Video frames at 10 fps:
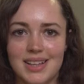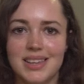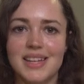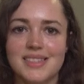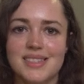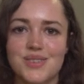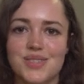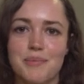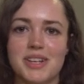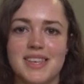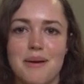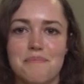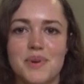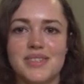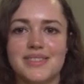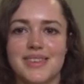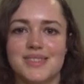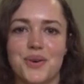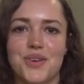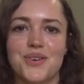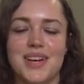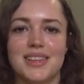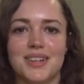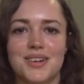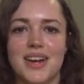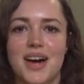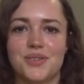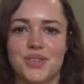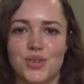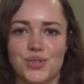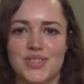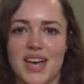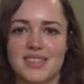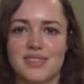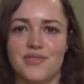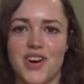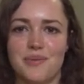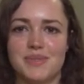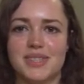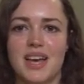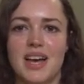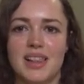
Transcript: Let's do some examples so you can learn how to use S-verbs